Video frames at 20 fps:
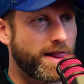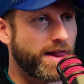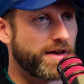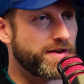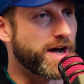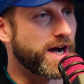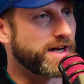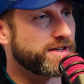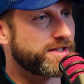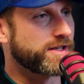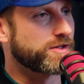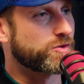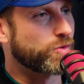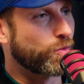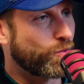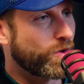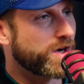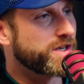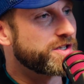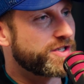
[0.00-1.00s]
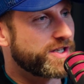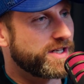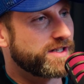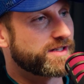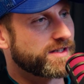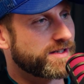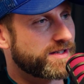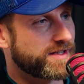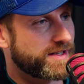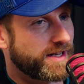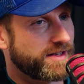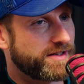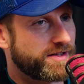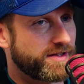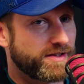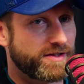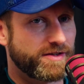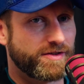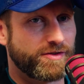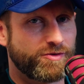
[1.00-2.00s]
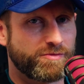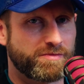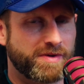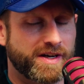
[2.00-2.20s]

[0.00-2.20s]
not just what Jesus said to do,